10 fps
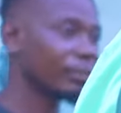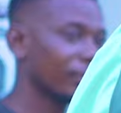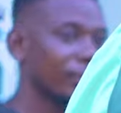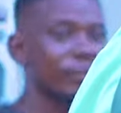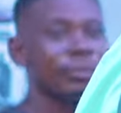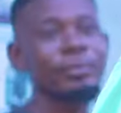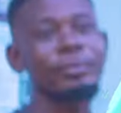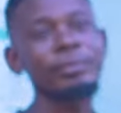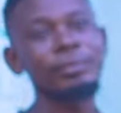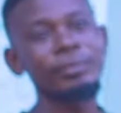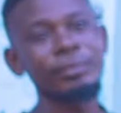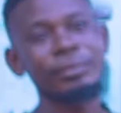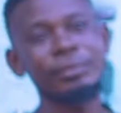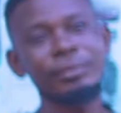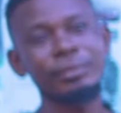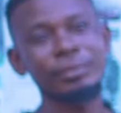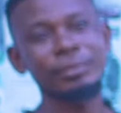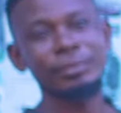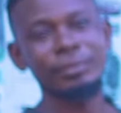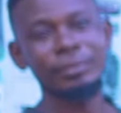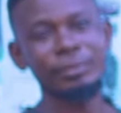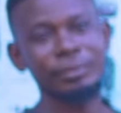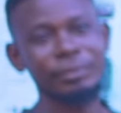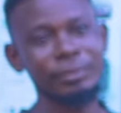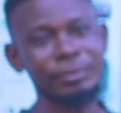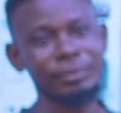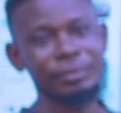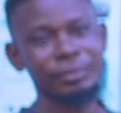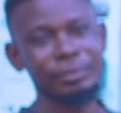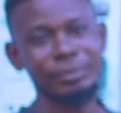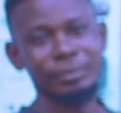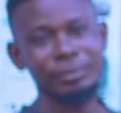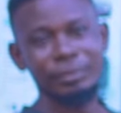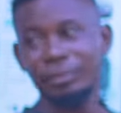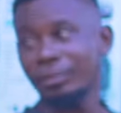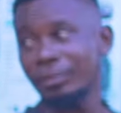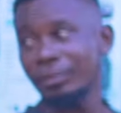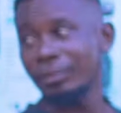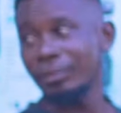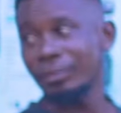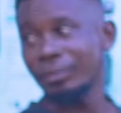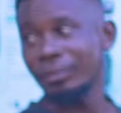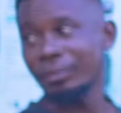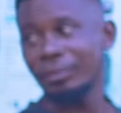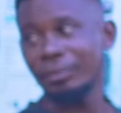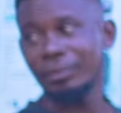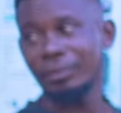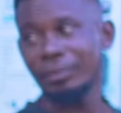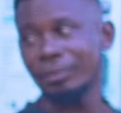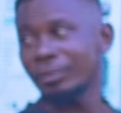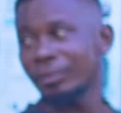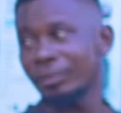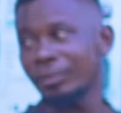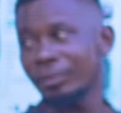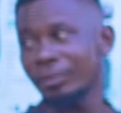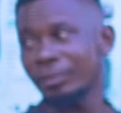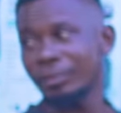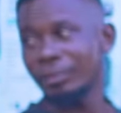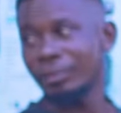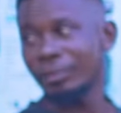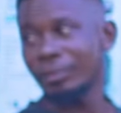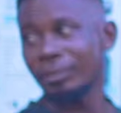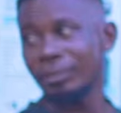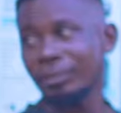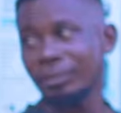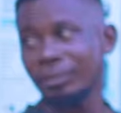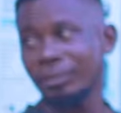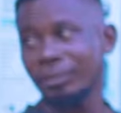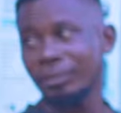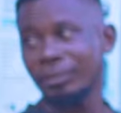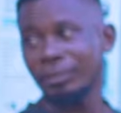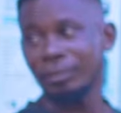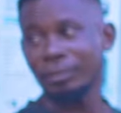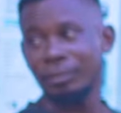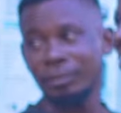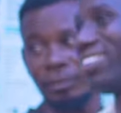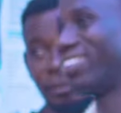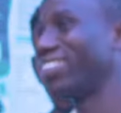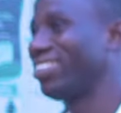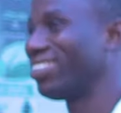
No words are spoken by the person on screen.